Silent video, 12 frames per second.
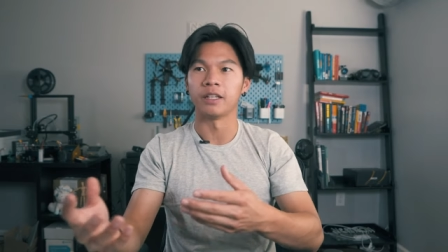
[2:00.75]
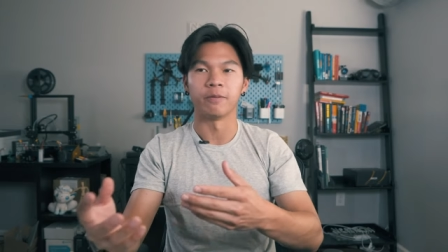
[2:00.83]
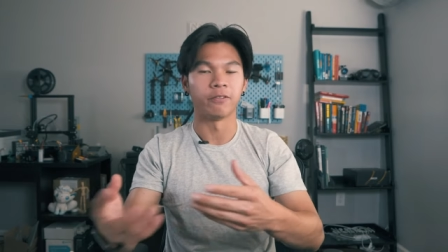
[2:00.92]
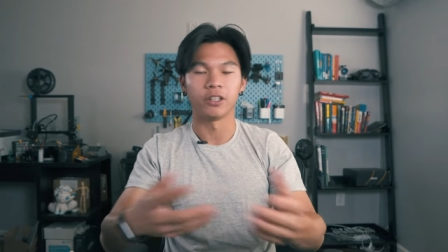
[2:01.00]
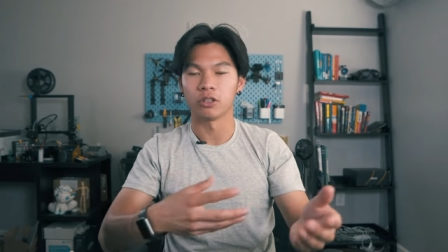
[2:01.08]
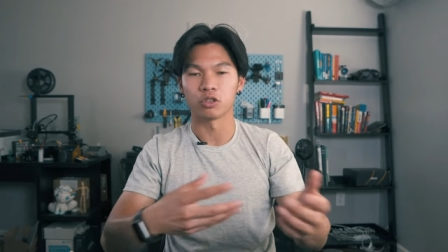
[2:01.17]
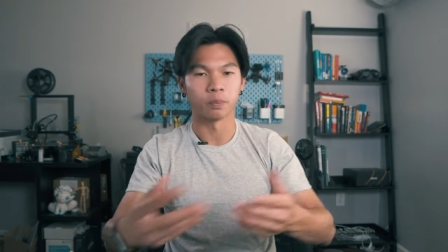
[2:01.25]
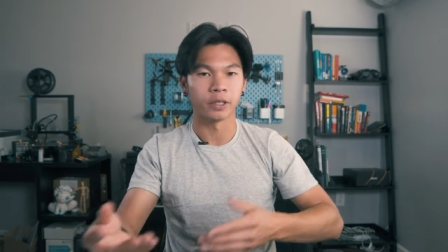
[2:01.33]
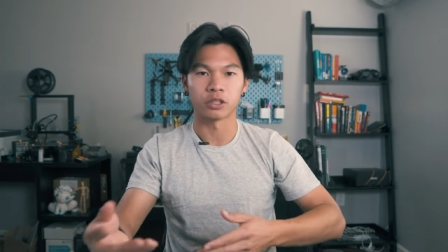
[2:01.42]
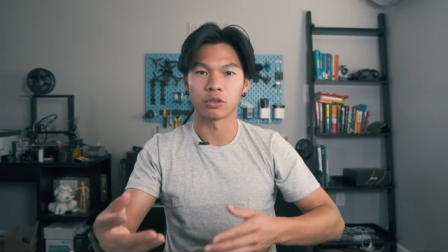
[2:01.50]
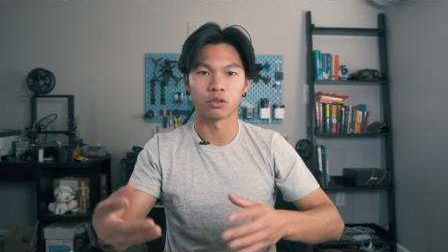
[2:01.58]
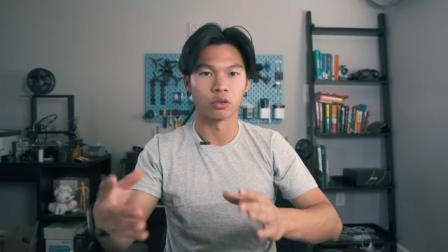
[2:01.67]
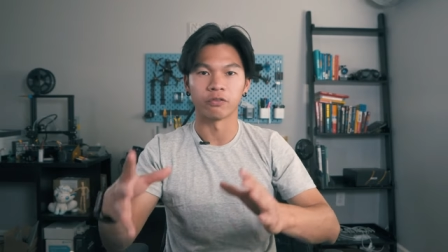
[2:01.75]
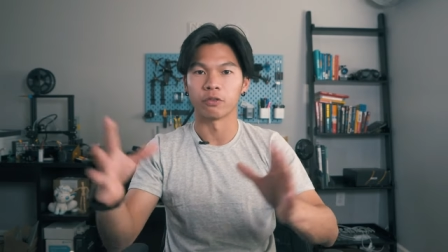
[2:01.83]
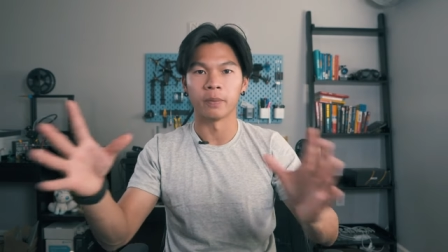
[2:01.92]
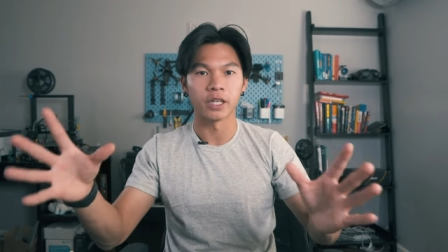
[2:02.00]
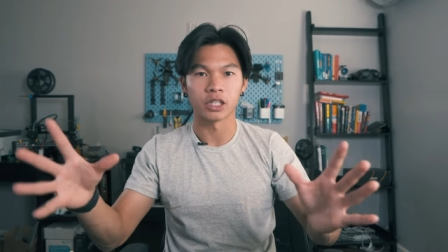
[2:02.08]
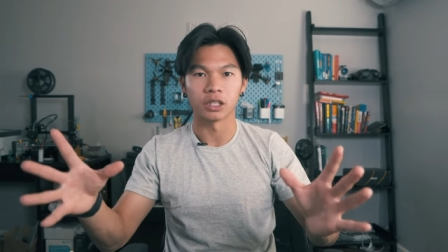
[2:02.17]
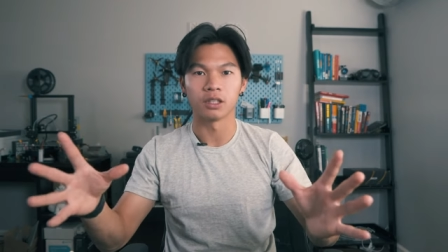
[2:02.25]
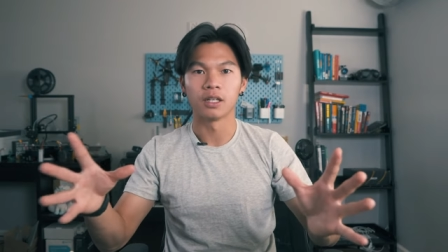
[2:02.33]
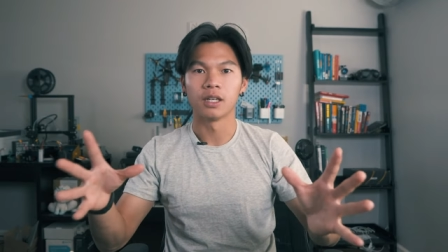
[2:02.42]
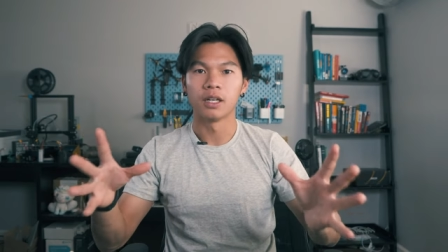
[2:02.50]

any videos or pictures or information,